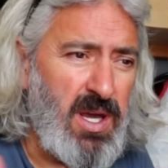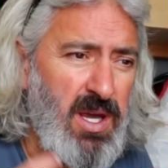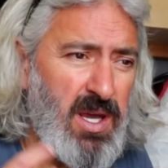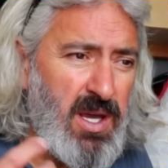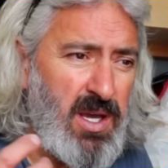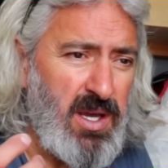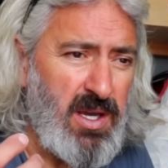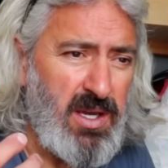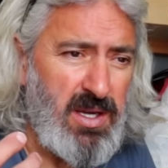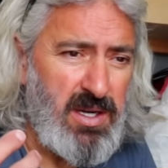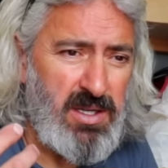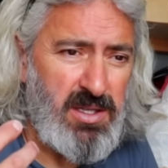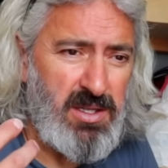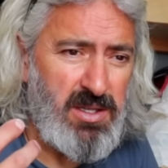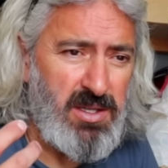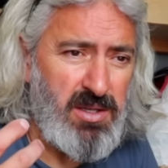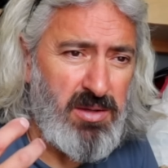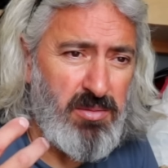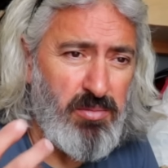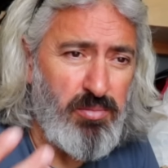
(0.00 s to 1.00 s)

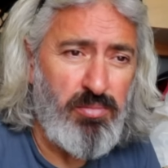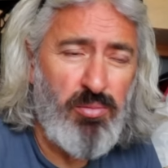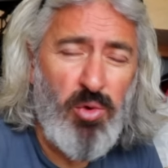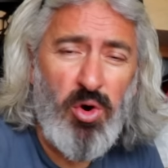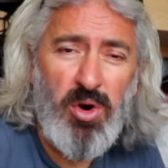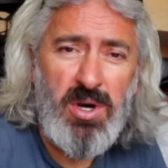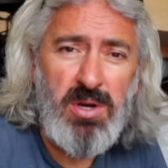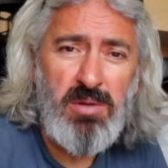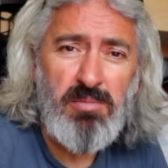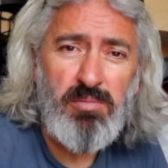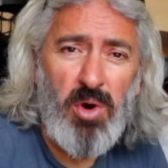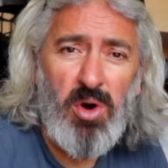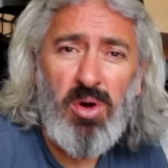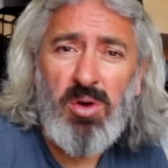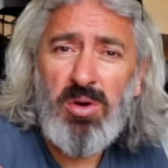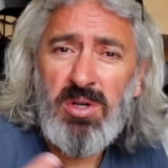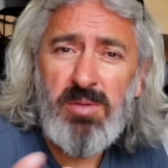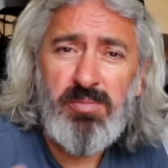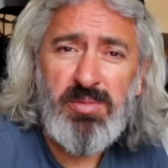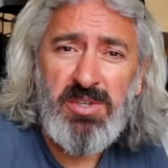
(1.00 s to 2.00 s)
and more in
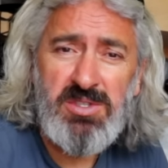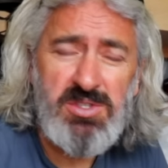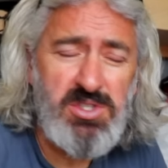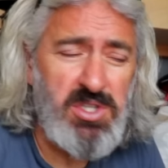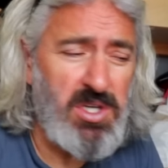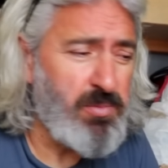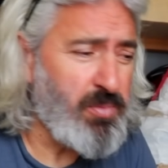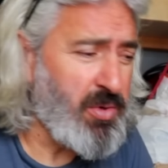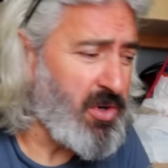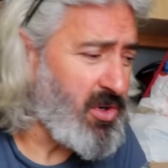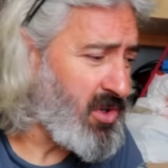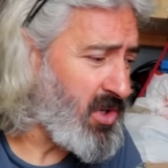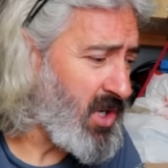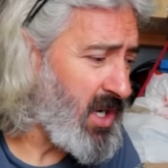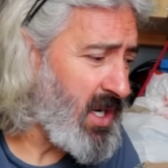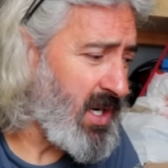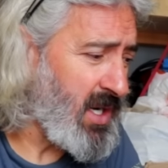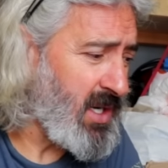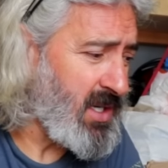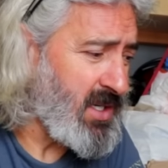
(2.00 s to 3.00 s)
bulk but cheaper
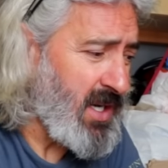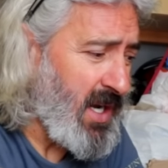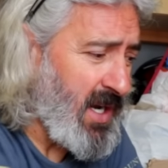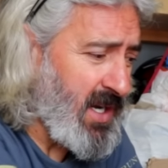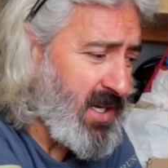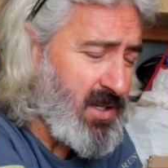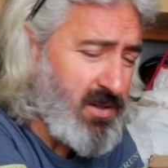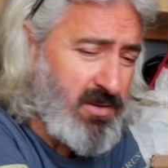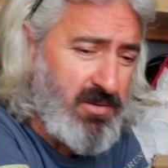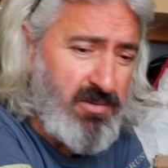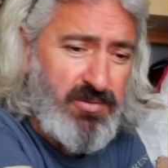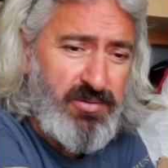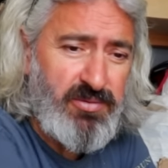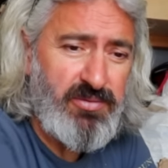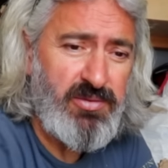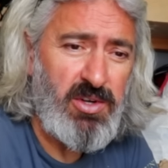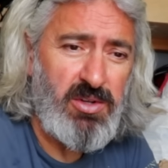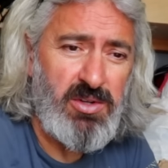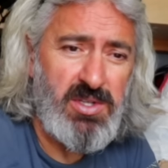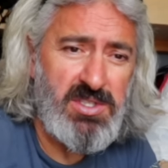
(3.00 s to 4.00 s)
and I can
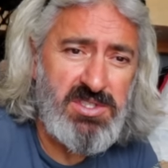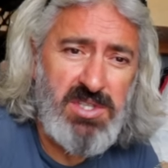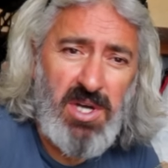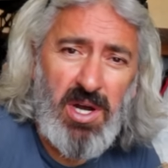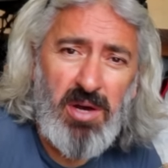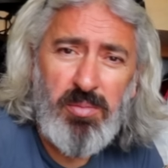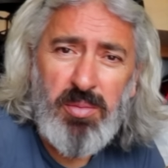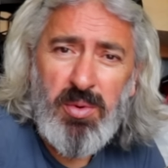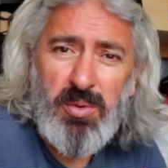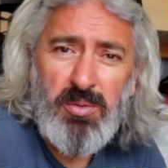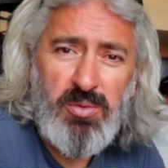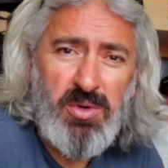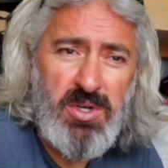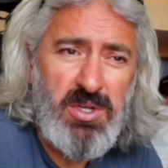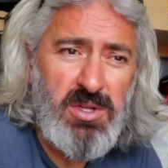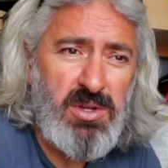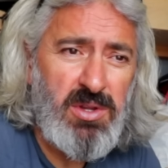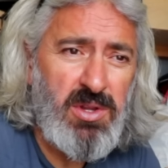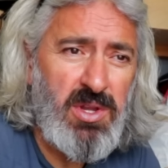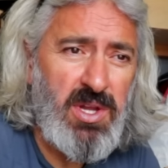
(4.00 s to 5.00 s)
fill this up
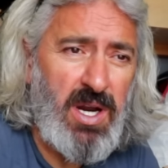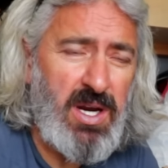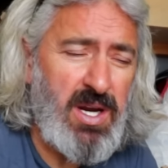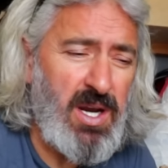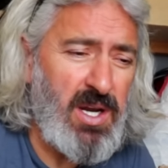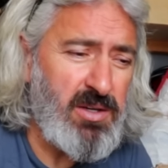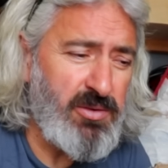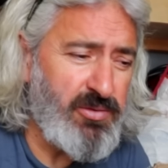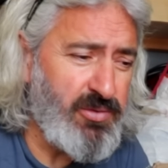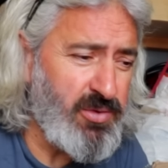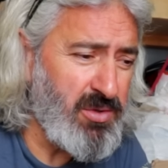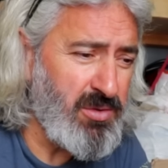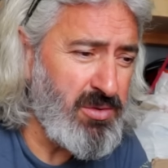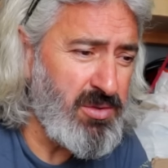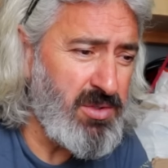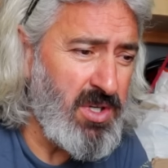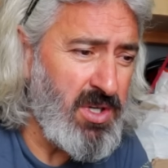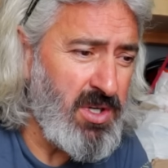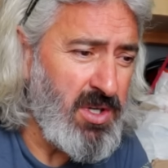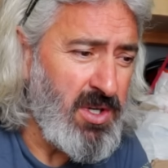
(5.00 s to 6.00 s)
with that kind of
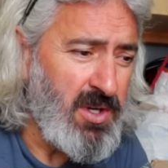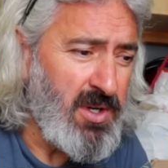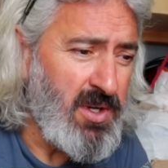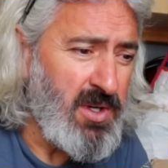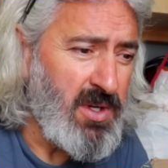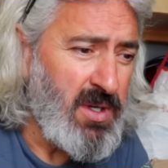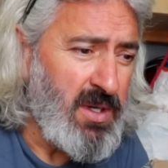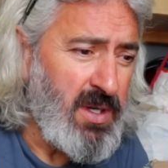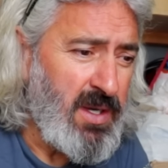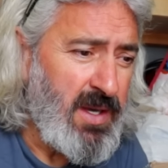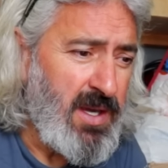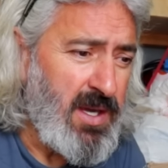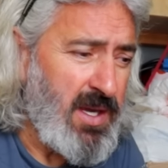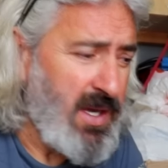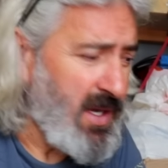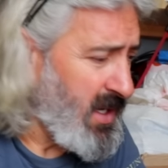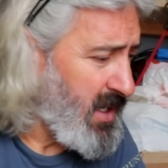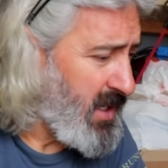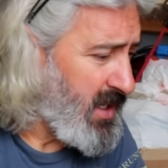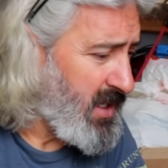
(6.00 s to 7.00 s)
food
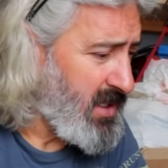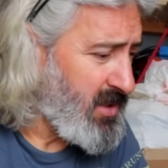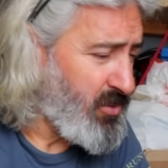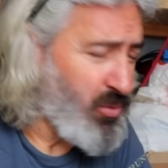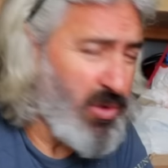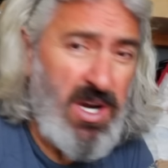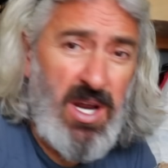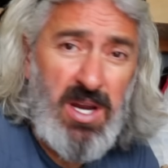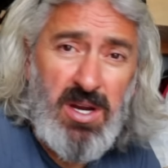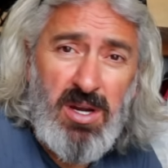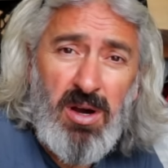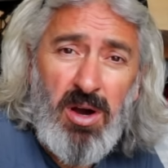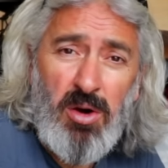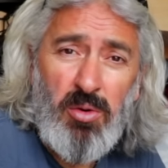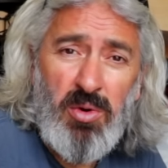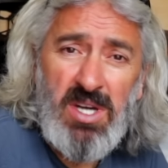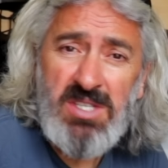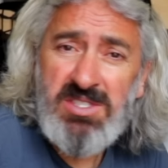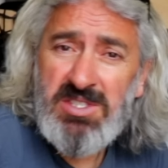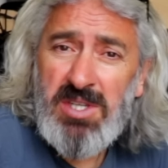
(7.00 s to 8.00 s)
and when I go out
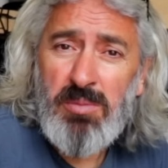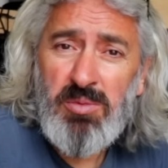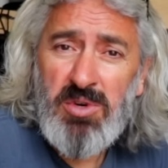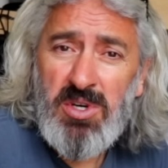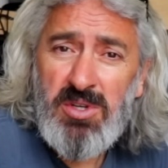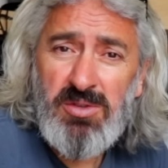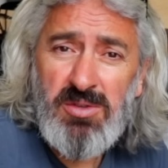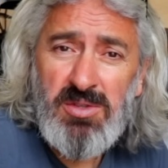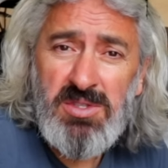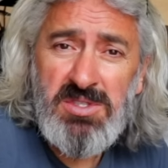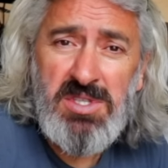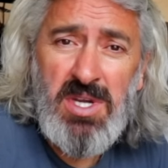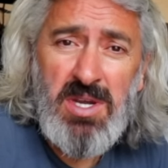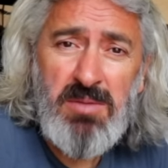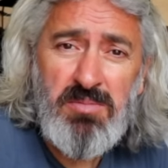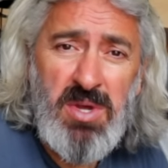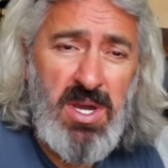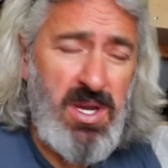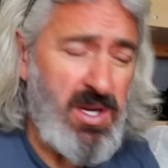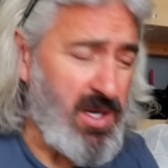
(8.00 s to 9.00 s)
west, I'm going to do the
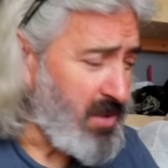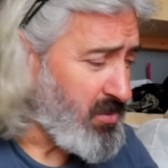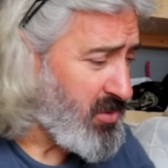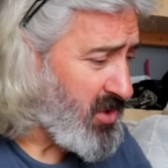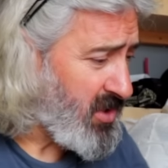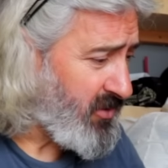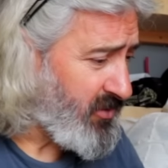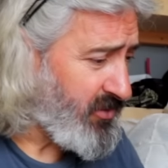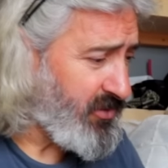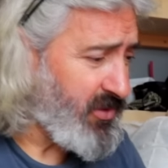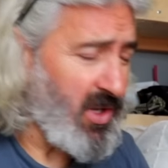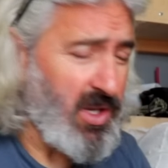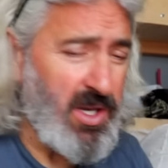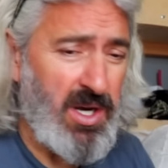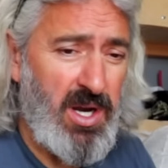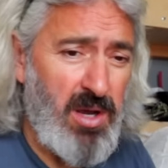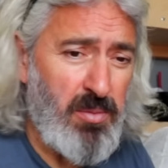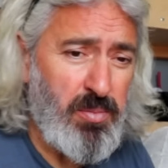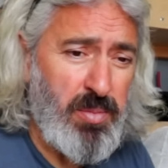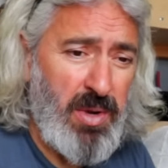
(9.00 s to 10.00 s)
same thing. I'm going to fill
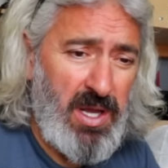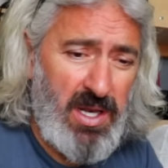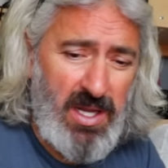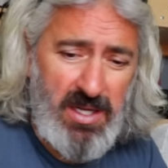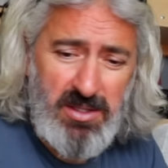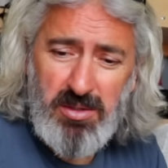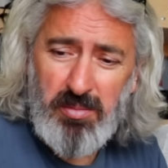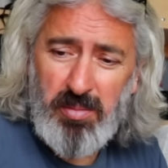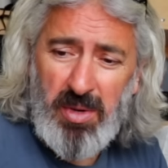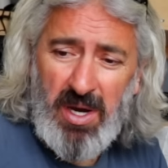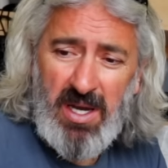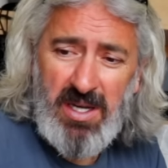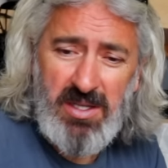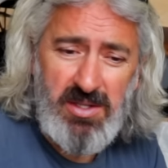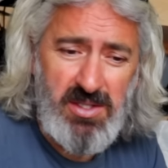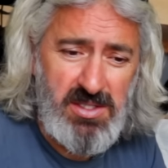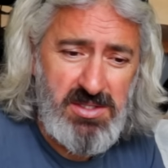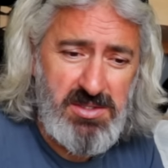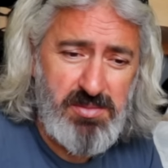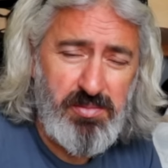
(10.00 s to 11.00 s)
it up. I like to buy
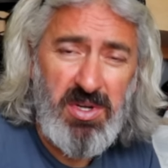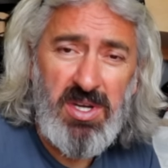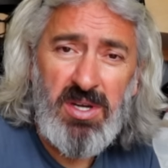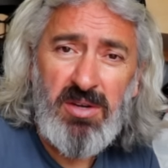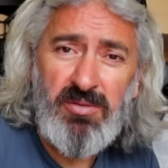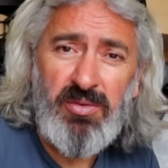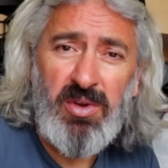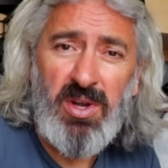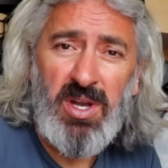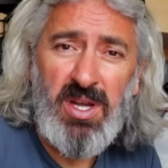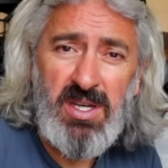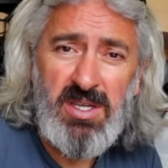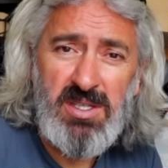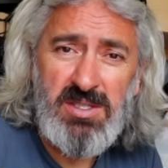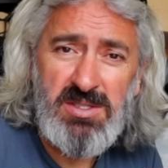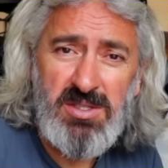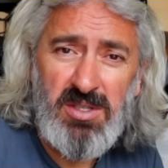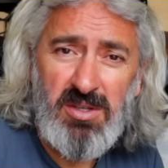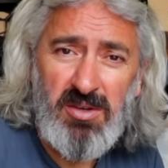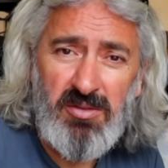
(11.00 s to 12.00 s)
these big
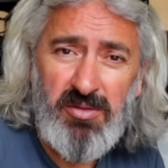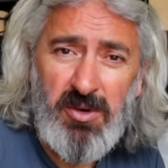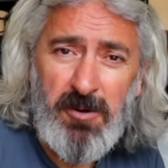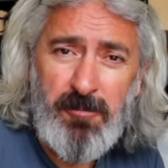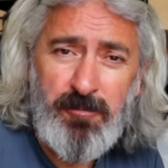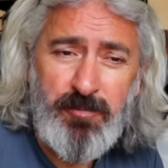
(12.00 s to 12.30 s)
fillets of